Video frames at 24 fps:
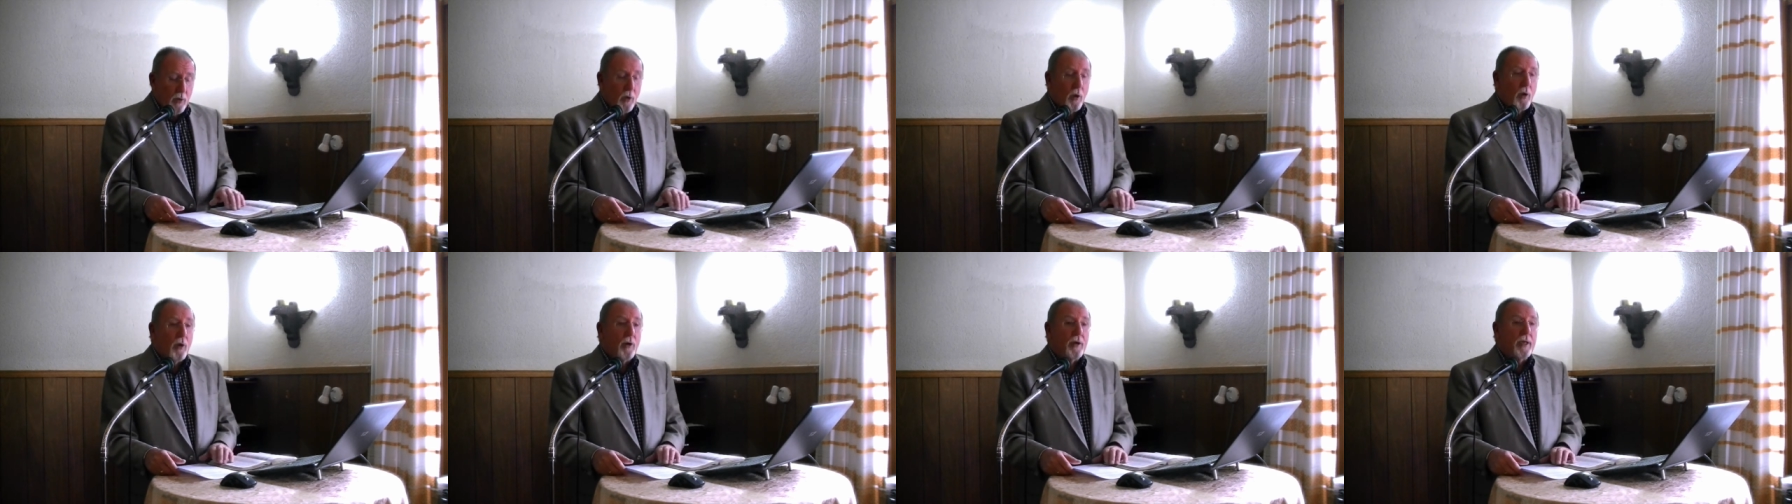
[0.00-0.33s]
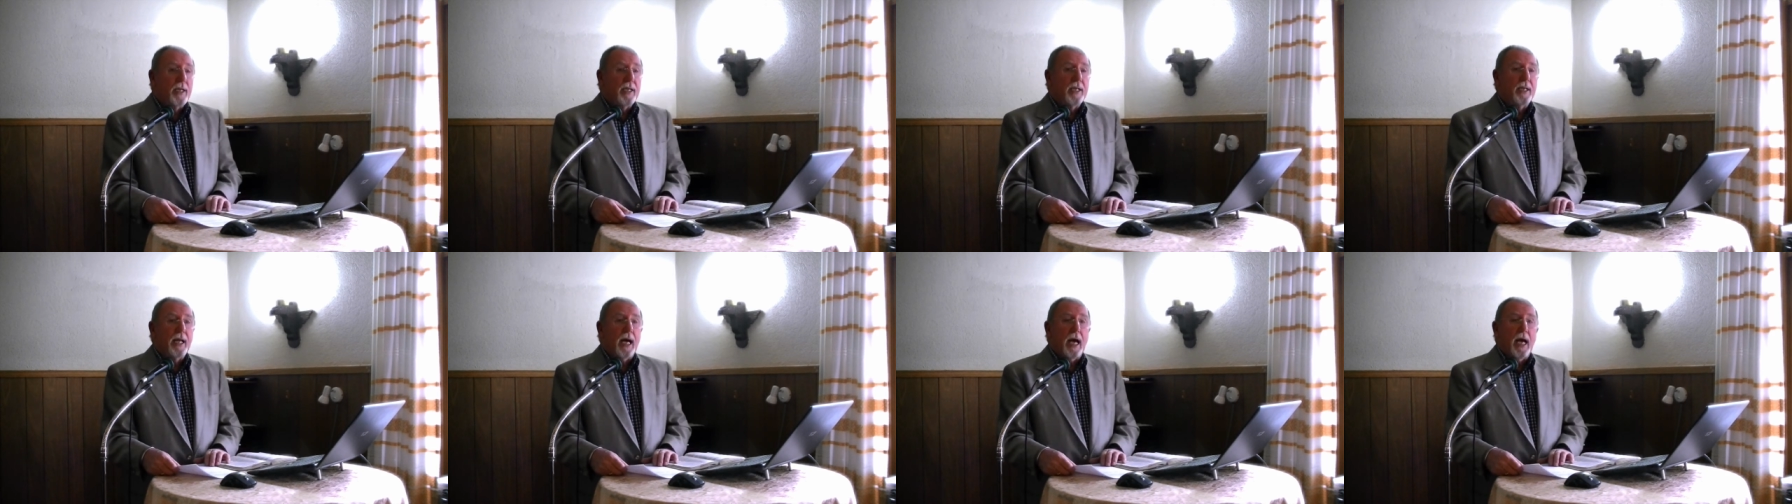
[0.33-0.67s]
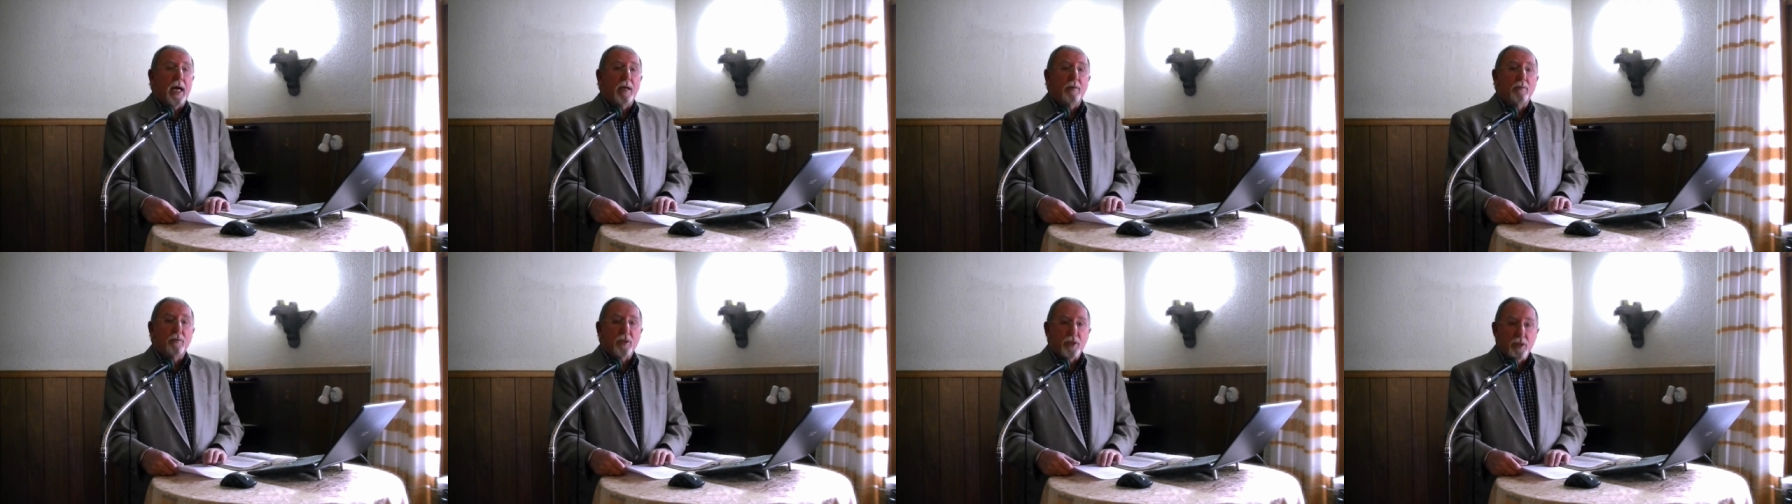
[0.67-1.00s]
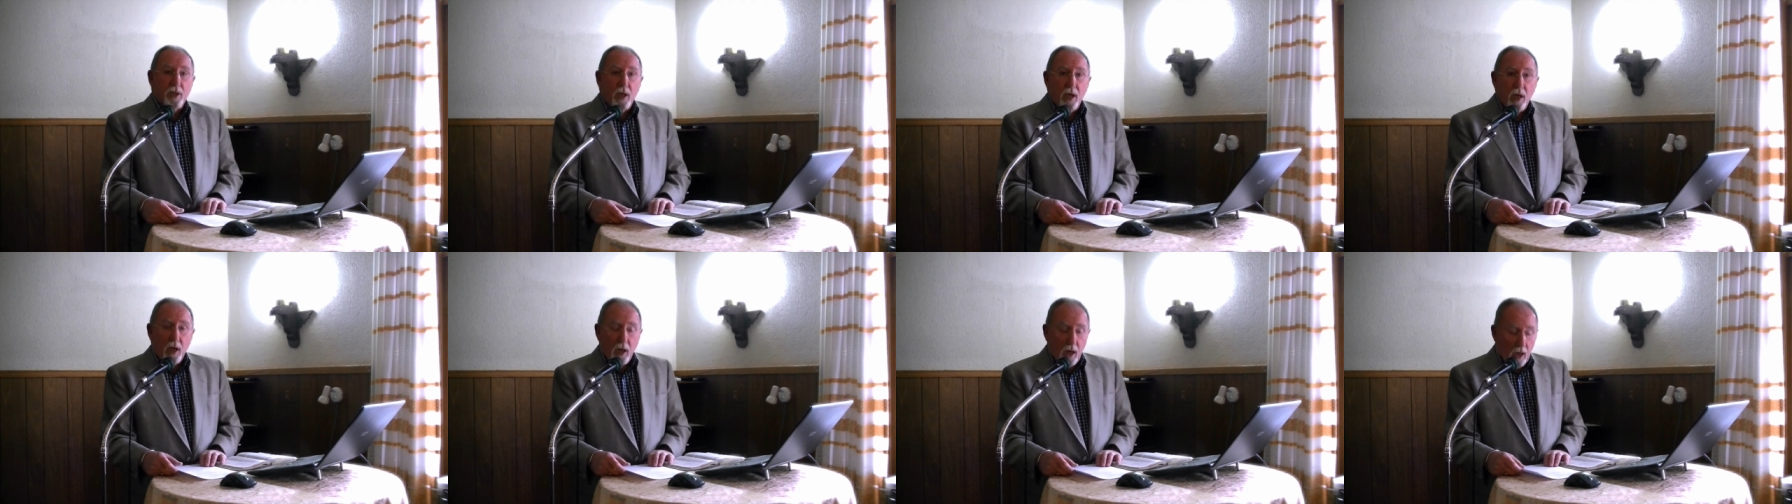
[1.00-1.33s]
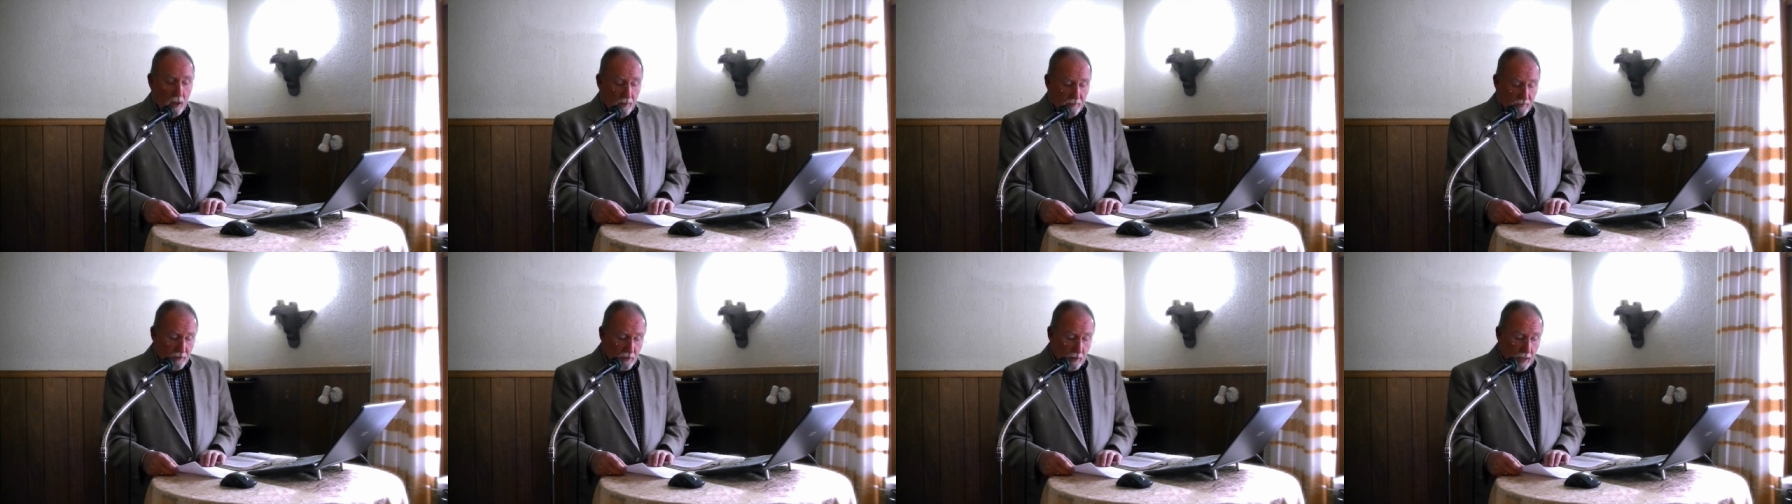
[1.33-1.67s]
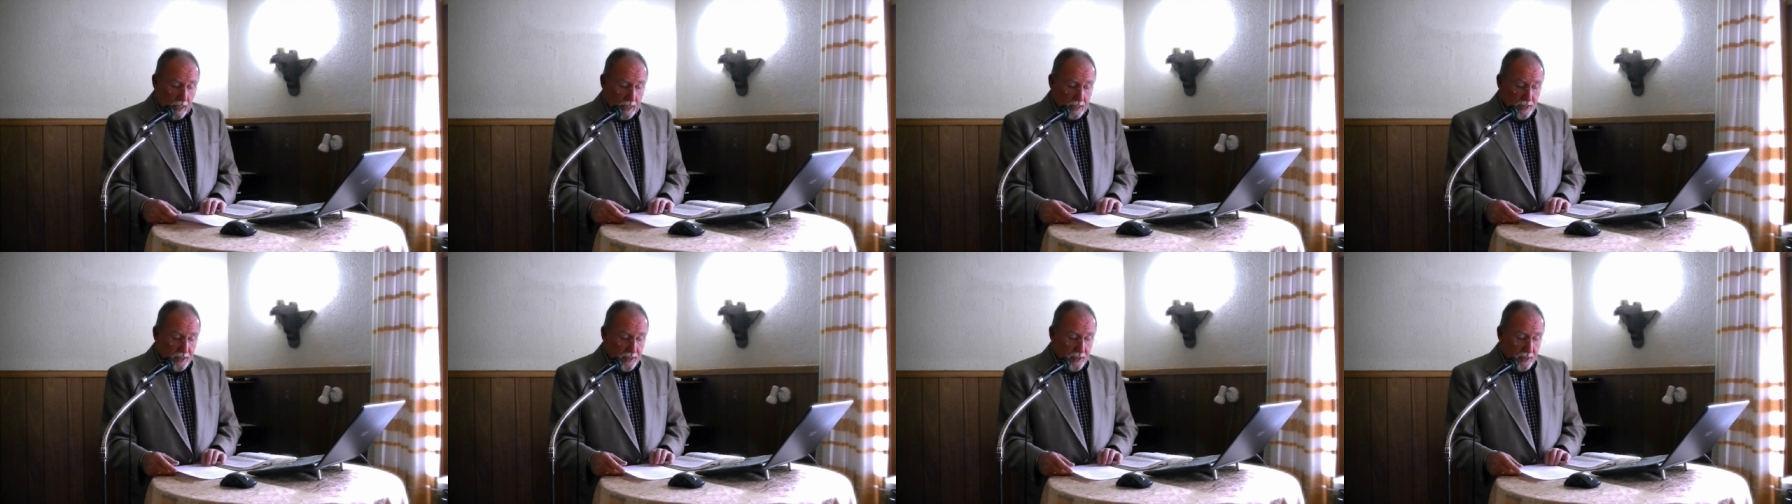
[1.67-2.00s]
Lord in times of
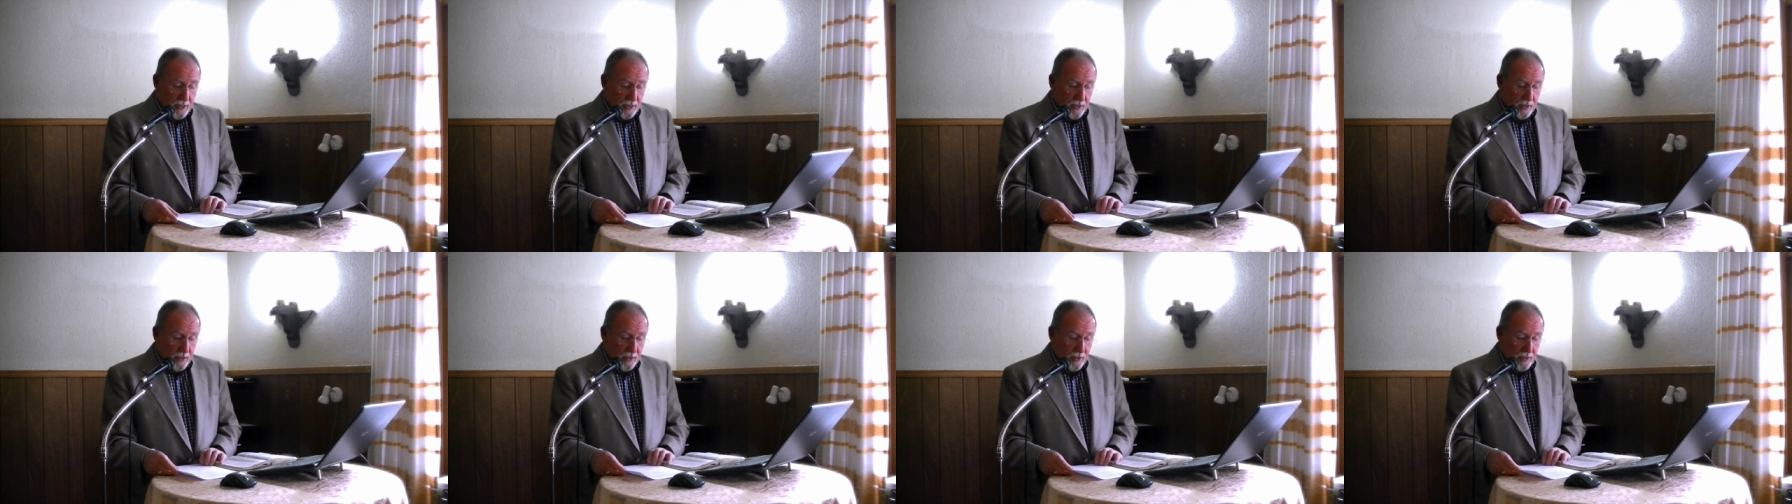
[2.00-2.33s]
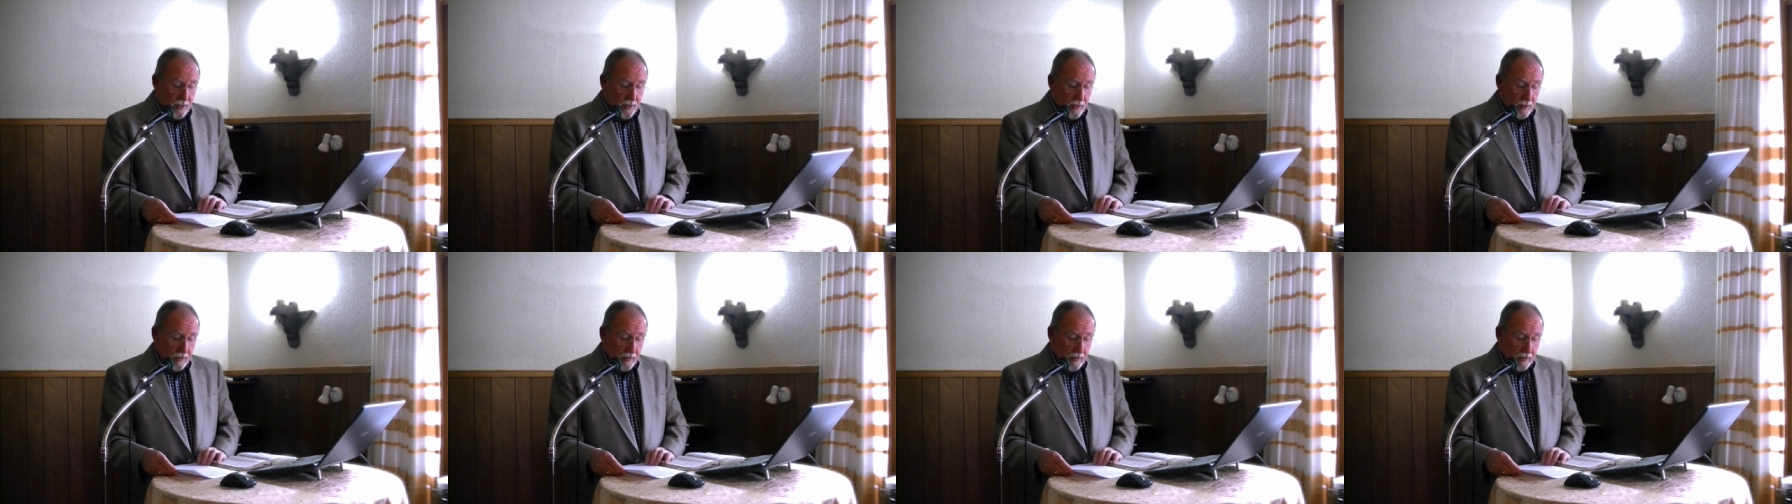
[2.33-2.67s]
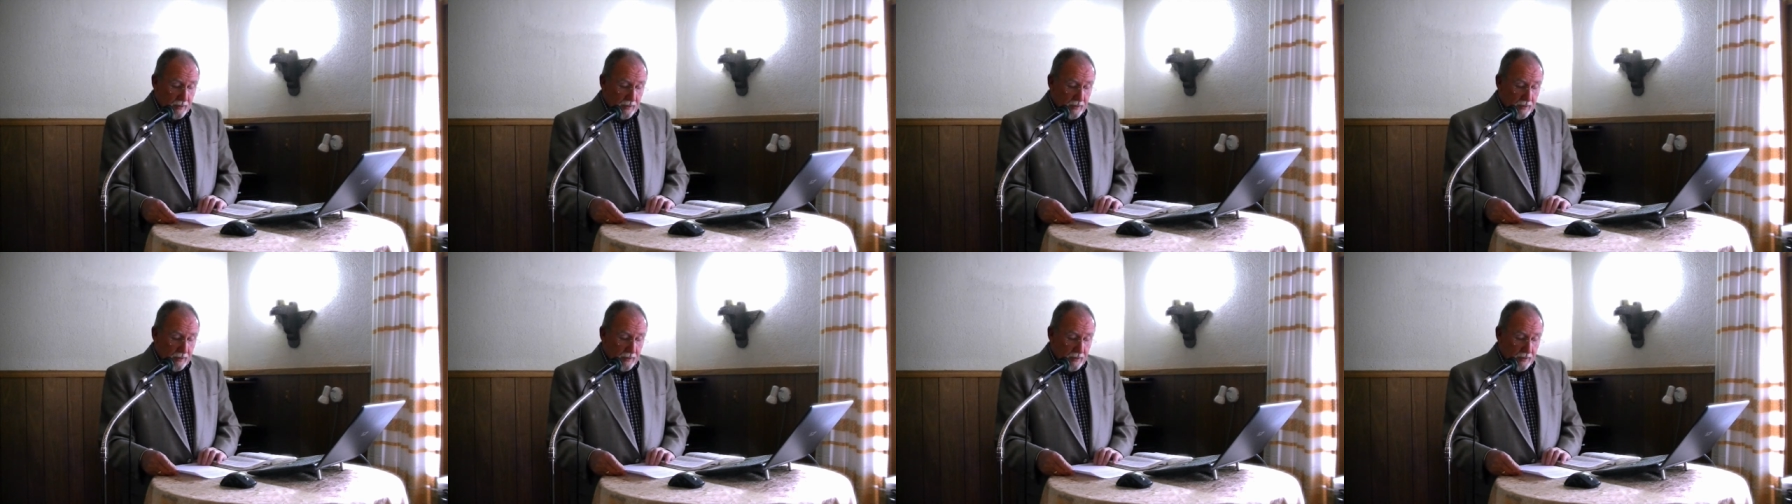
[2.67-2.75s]
crisis.